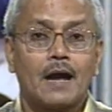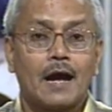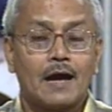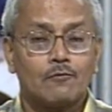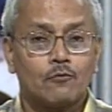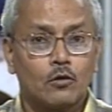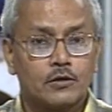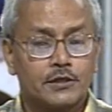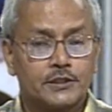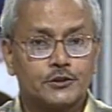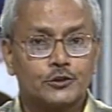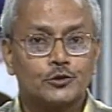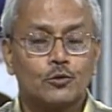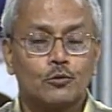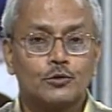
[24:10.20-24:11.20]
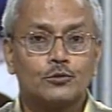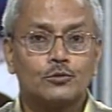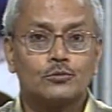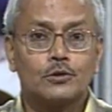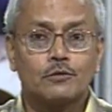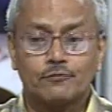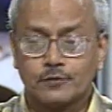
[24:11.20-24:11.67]
I have already shown
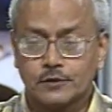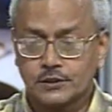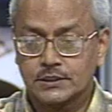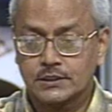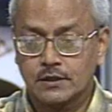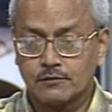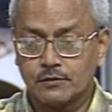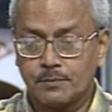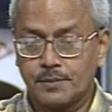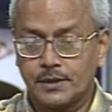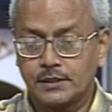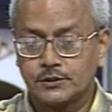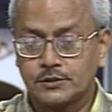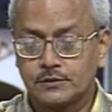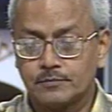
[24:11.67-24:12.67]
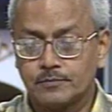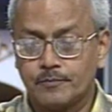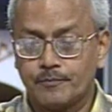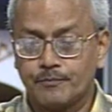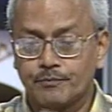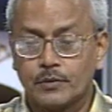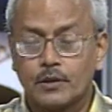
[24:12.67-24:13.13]
you the first cover page.
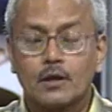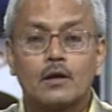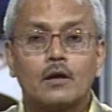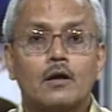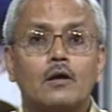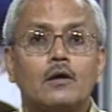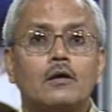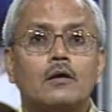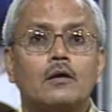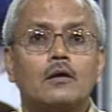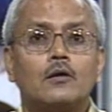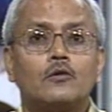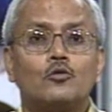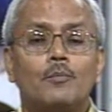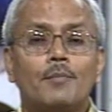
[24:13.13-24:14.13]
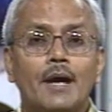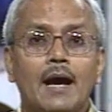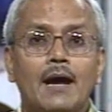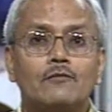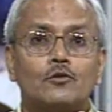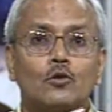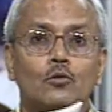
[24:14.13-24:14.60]
You may
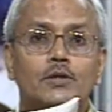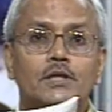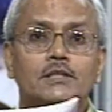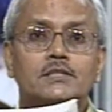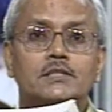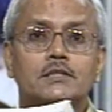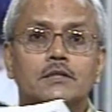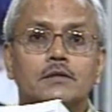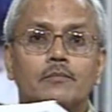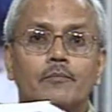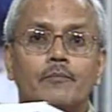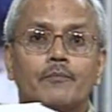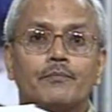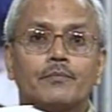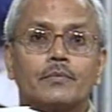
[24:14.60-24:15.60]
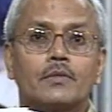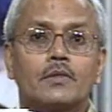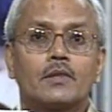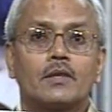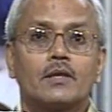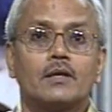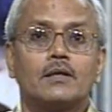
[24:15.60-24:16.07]
have noticed
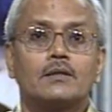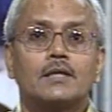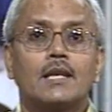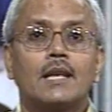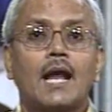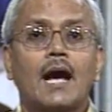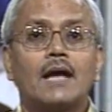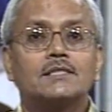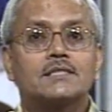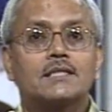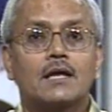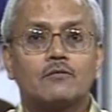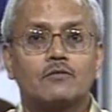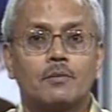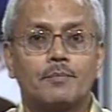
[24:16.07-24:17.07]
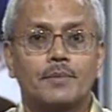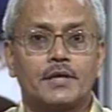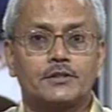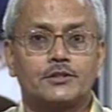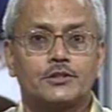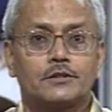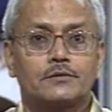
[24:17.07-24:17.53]
the last cover
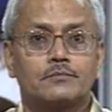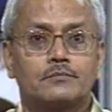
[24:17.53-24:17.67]
page.